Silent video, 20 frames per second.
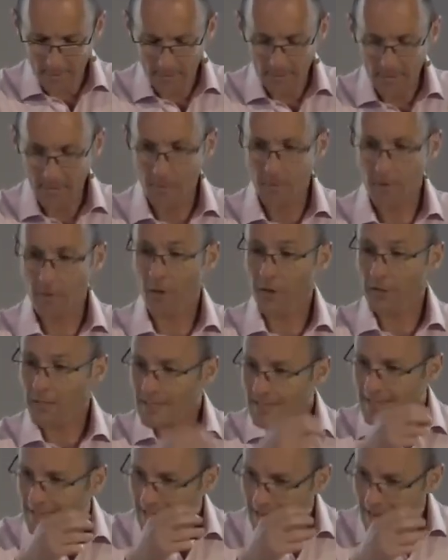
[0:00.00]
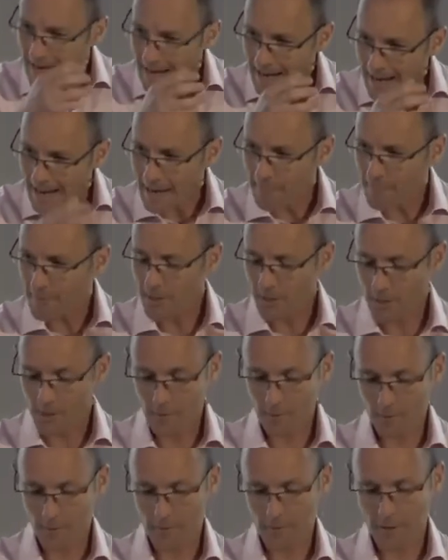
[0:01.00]
With God, it's the absolute
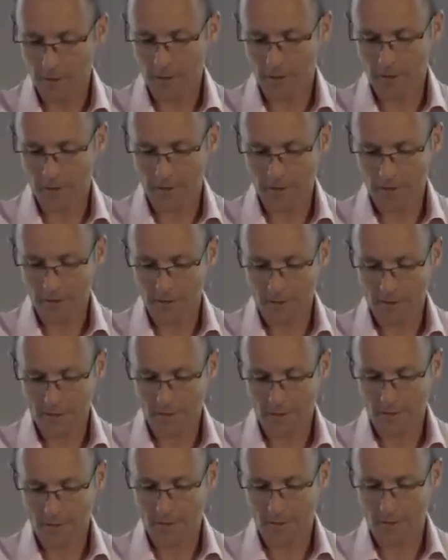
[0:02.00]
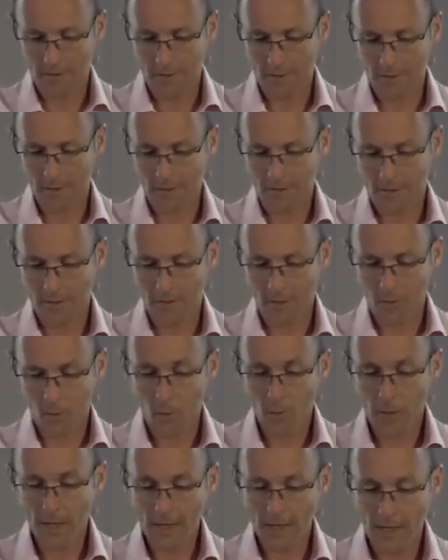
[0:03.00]
reverse.
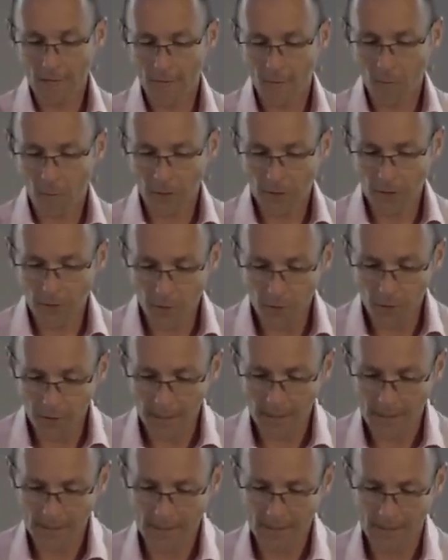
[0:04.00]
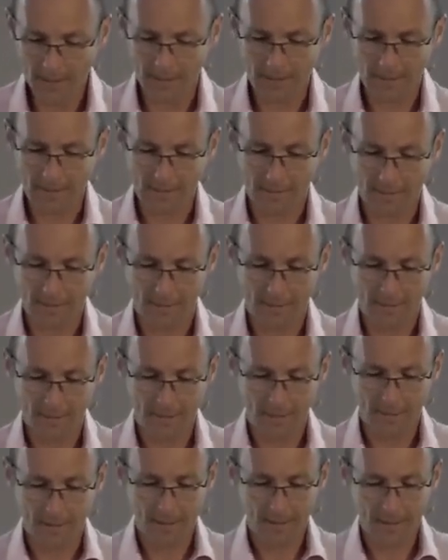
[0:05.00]
We give him what is already his.
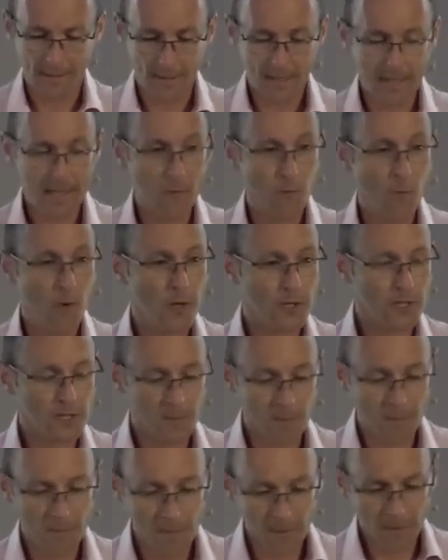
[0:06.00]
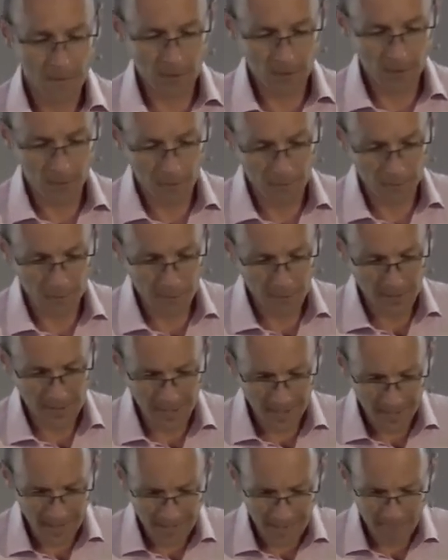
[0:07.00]
He works a miracle through
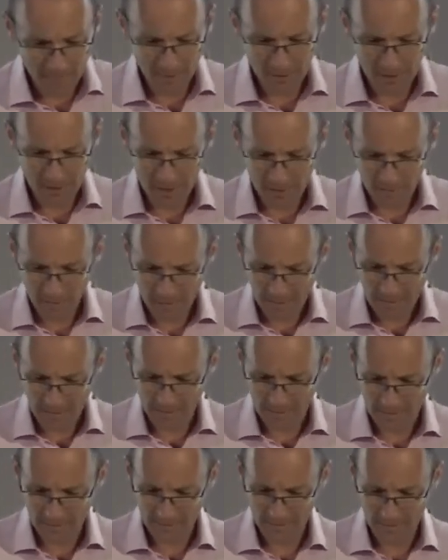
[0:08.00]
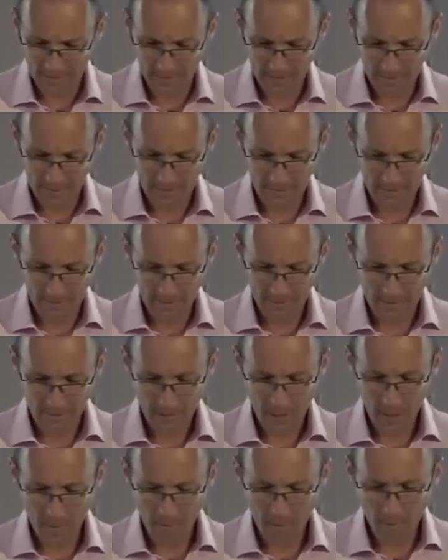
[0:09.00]
time and space
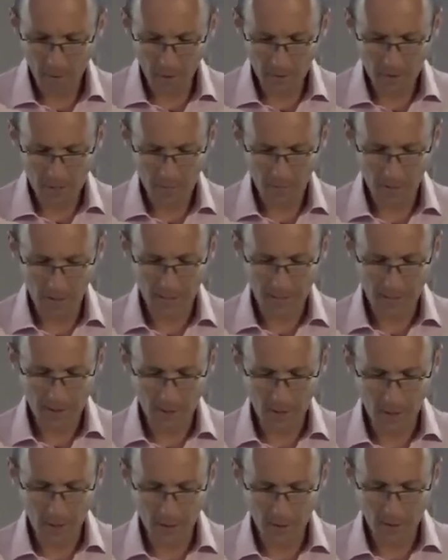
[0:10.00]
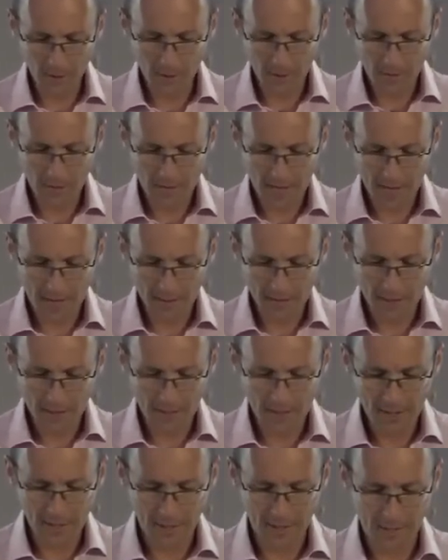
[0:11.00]
to multiply it to a 100,000
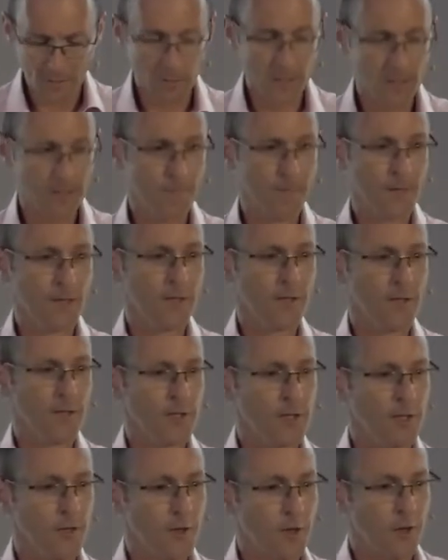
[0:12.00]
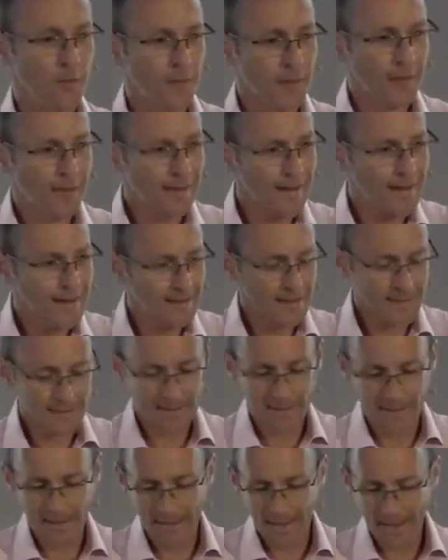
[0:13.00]
times so that on the last
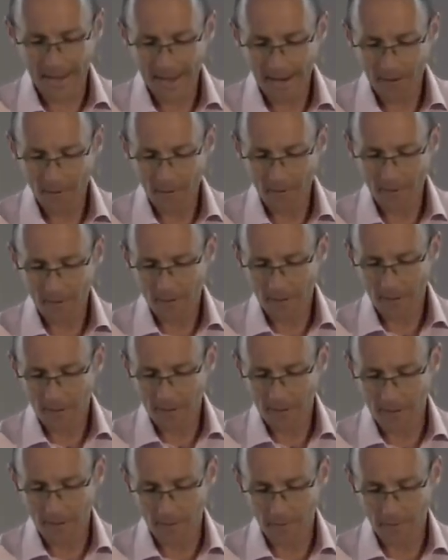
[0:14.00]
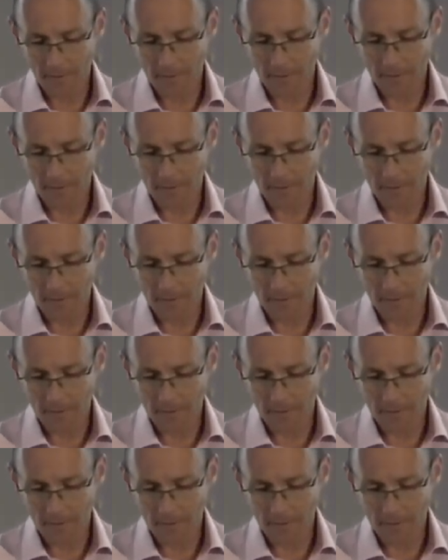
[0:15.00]
day, our gift